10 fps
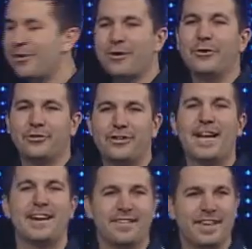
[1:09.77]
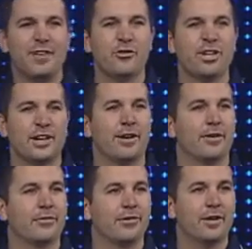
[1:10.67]
understand, as
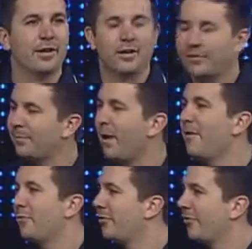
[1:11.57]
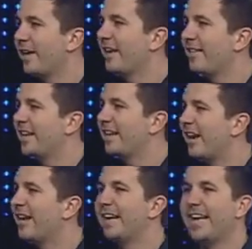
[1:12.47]
engineers, sometimes we just got to take
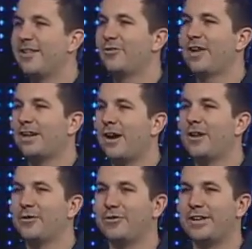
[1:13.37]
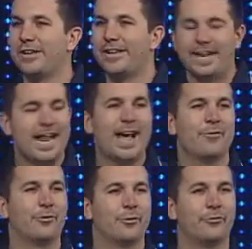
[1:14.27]
cutting-edge technology and have
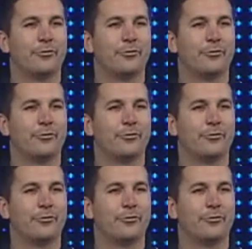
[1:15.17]
a little